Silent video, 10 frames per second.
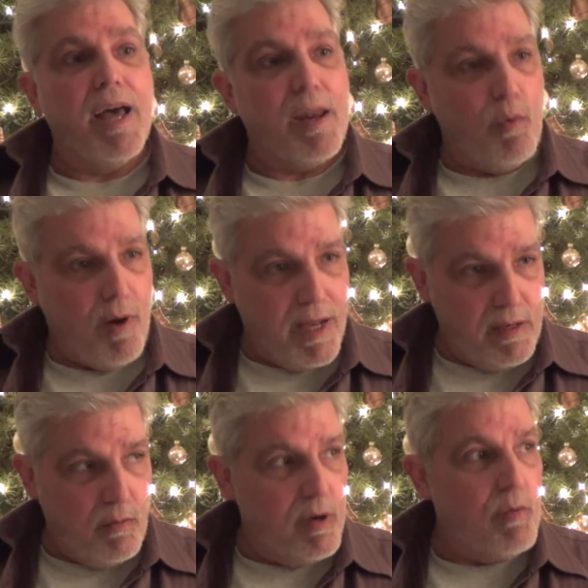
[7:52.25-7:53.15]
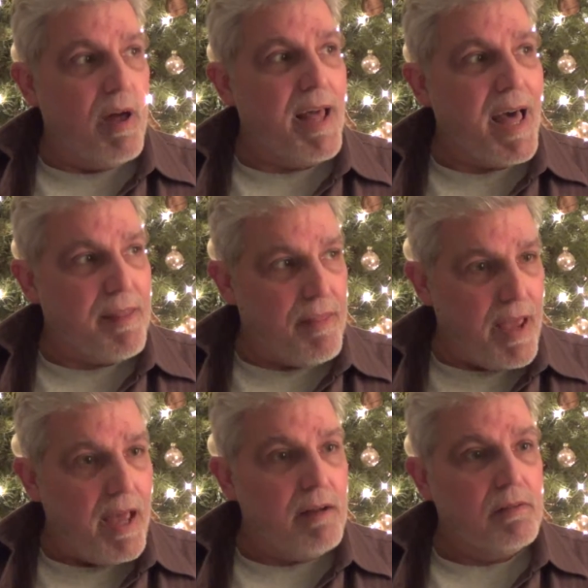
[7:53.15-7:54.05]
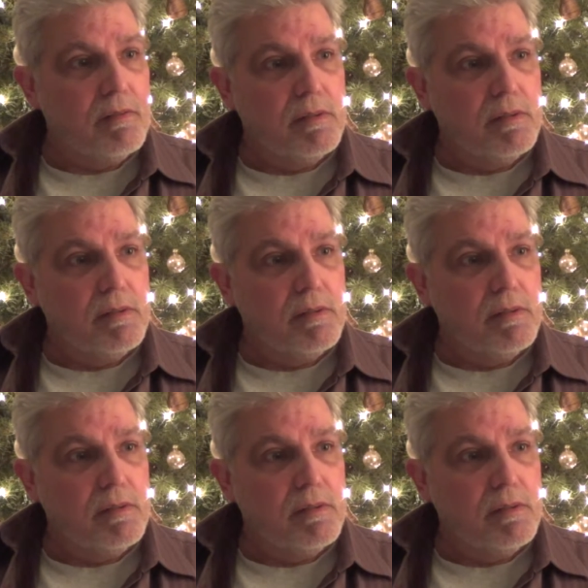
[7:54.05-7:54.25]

out of wine. We run out of that.